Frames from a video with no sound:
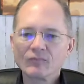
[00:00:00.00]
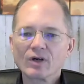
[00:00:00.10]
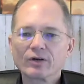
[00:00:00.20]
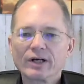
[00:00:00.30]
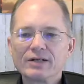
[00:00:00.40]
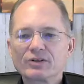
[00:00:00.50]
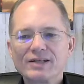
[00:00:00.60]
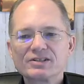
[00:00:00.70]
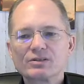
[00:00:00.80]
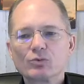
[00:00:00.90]
Okay, so
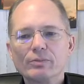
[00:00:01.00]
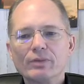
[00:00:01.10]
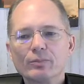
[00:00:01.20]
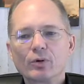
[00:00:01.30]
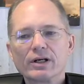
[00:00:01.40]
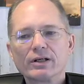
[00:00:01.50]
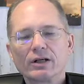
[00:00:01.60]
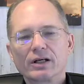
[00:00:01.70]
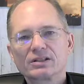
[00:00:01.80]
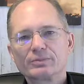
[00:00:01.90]
that's the remembering,
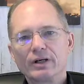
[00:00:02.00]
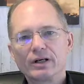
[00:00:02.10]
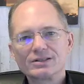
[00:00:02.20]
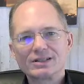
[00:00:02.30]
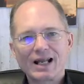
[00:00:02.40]
experiencing,